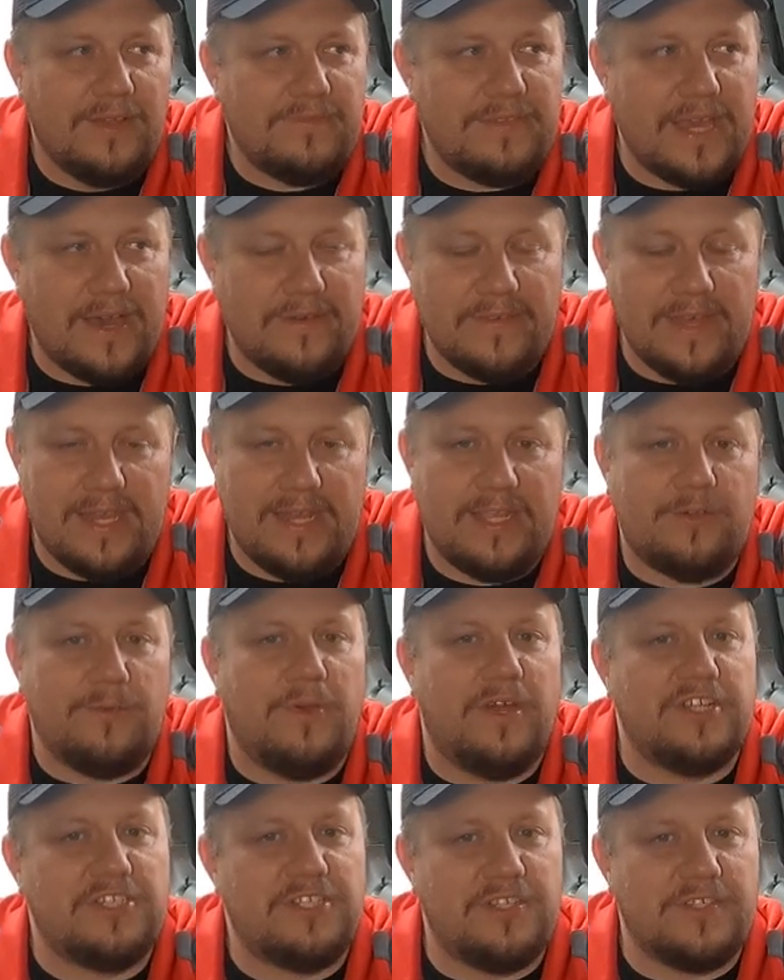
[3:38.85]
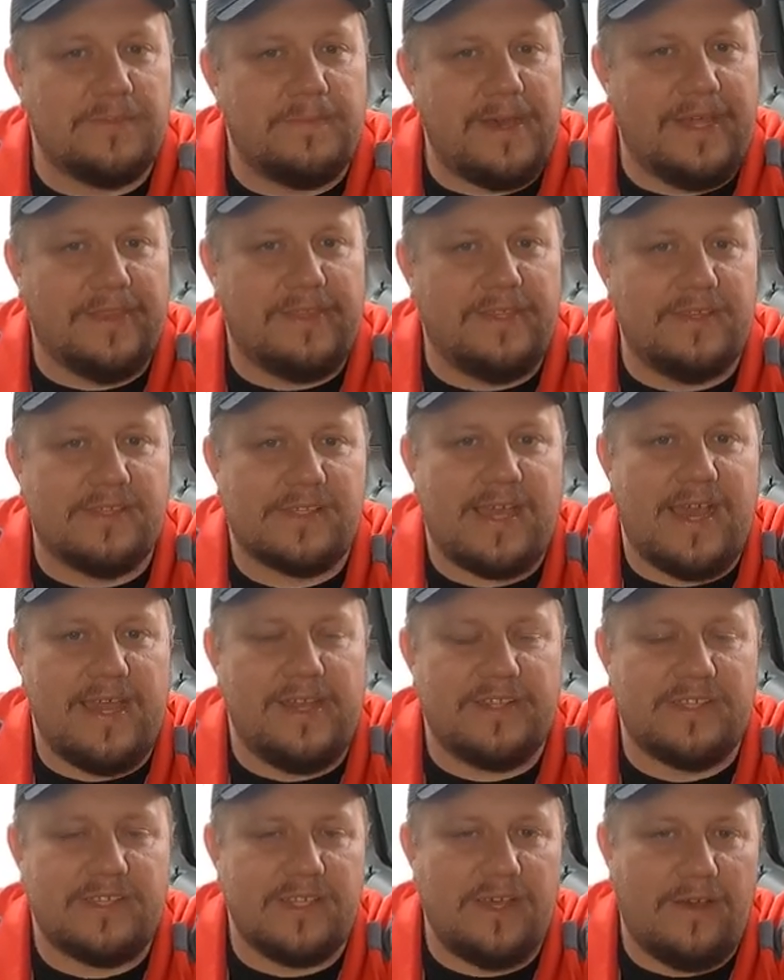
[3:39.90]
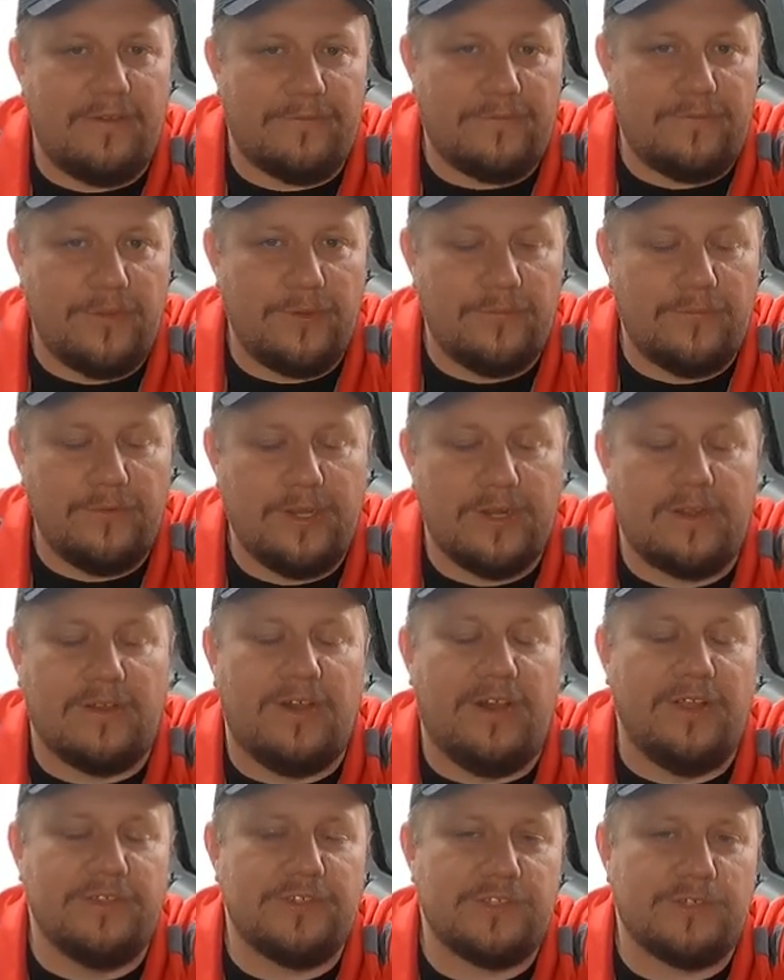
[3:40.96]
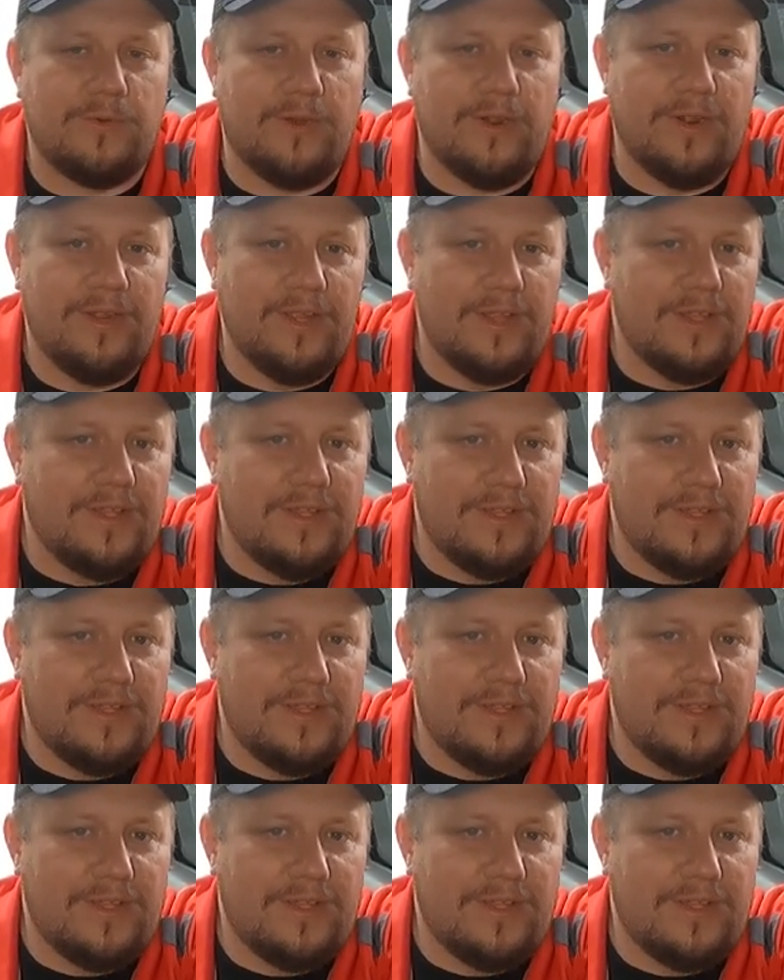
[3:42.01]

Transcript: If you have any questions about this kind of stuff, feel free to call the store,